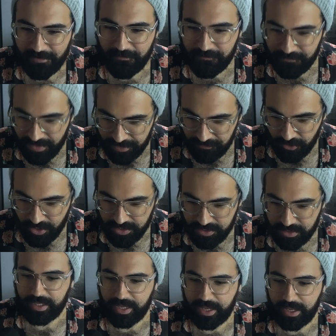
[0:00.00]
favorite
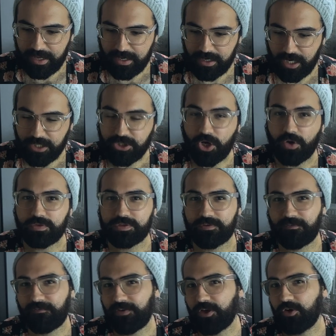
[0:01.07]
gay adult
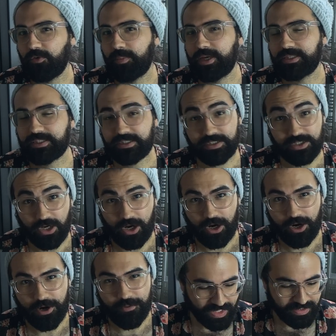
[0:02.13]
film
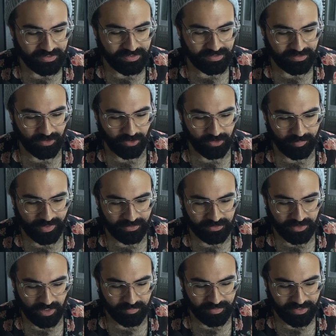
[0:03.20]
star. And this is all about
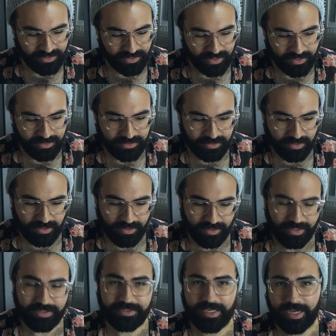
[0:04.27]
zombies, and it's
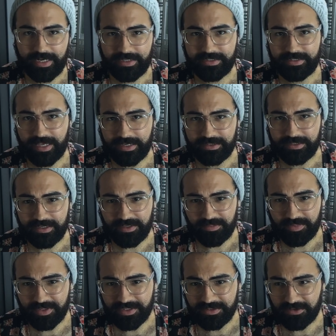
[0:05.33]
it's kind of sexy,
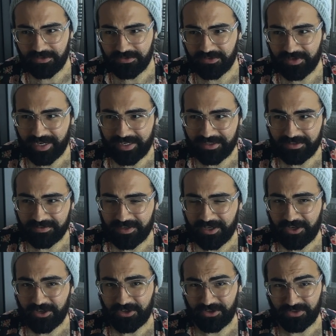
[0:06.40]
but it's also kind of
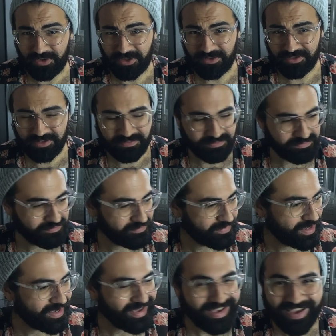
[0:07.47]
gross,
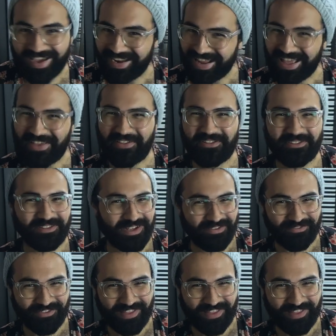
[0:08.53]
and I love